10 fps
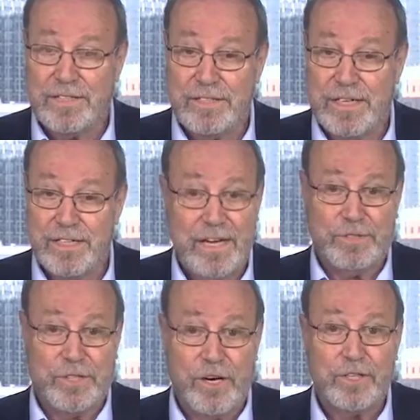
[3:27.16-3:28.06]
they're
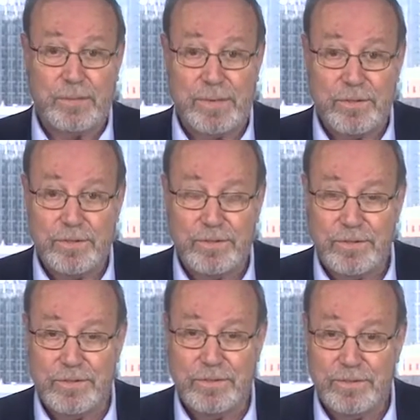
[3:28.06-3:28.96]
never talked about
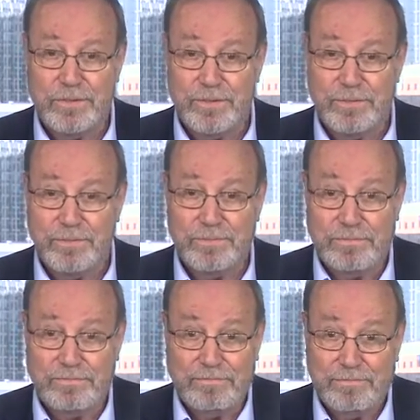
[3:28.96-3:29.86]

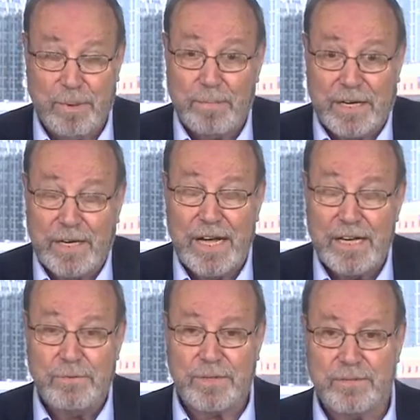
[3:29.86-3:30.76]
publicly
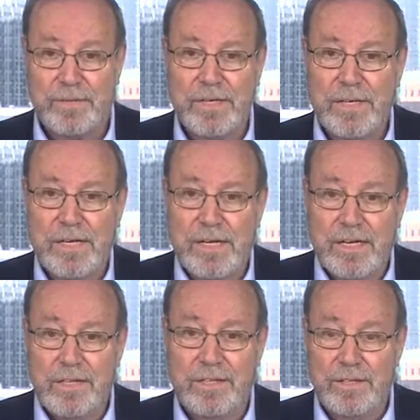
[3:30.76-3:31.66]
anywhere.
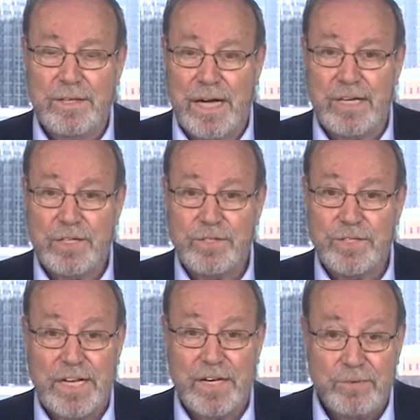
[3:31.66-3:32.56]
I don't
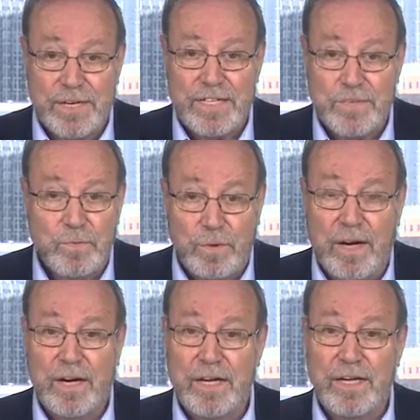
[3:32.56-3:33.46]
see any reason
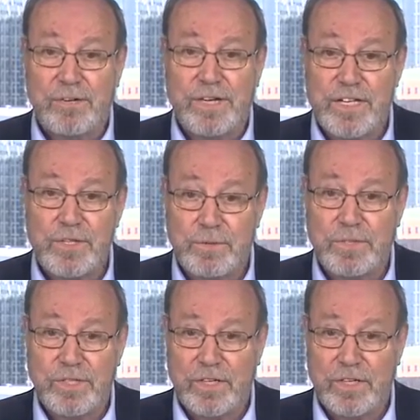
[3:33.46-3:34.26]
why Greece could not